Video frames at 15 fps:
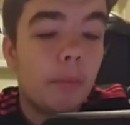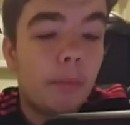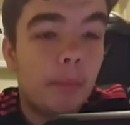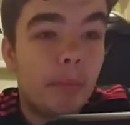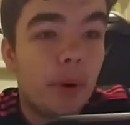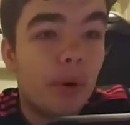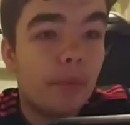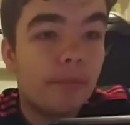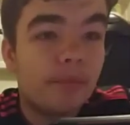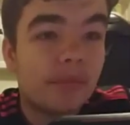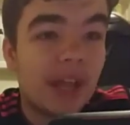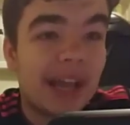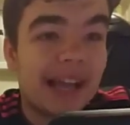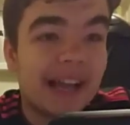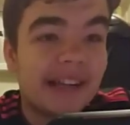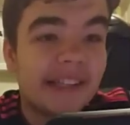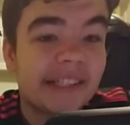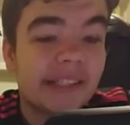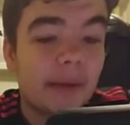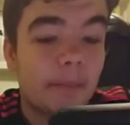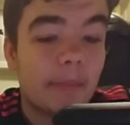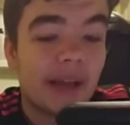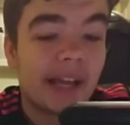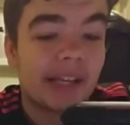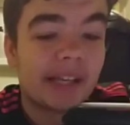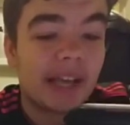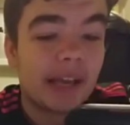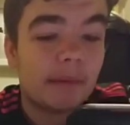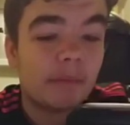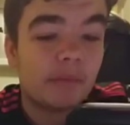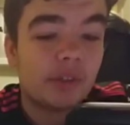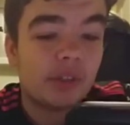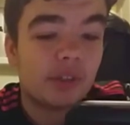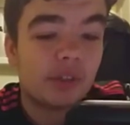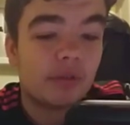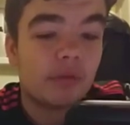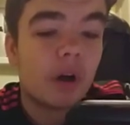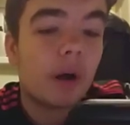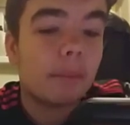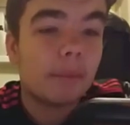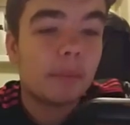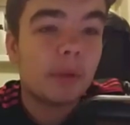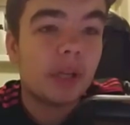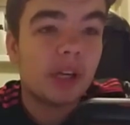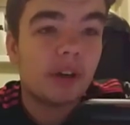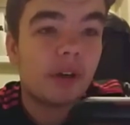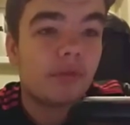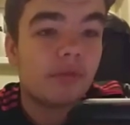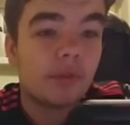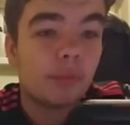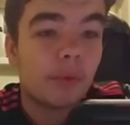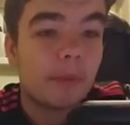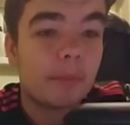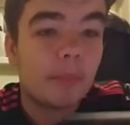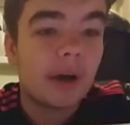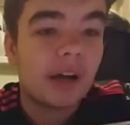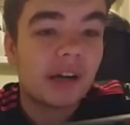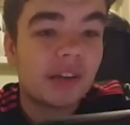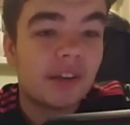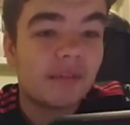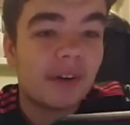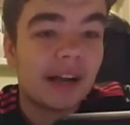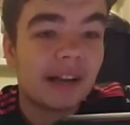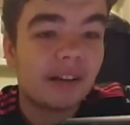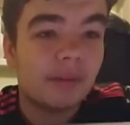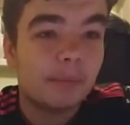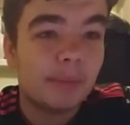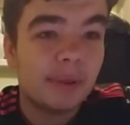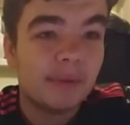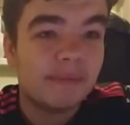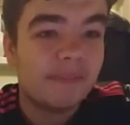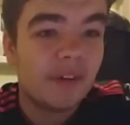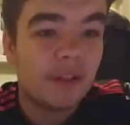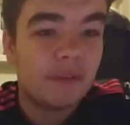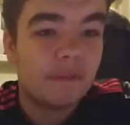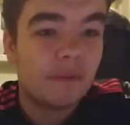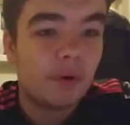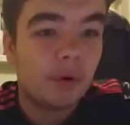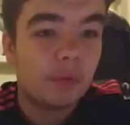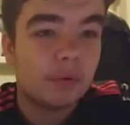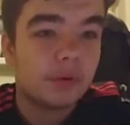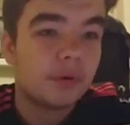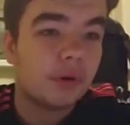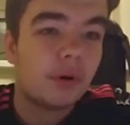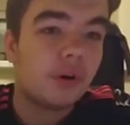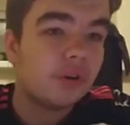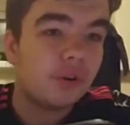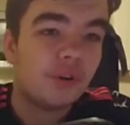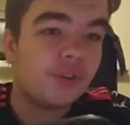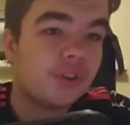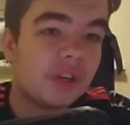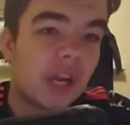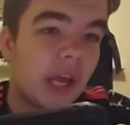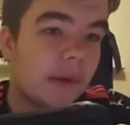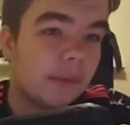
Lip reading: But against the bigger teams, you can't play Goats and win back. You've either got to put them further forward or not in the team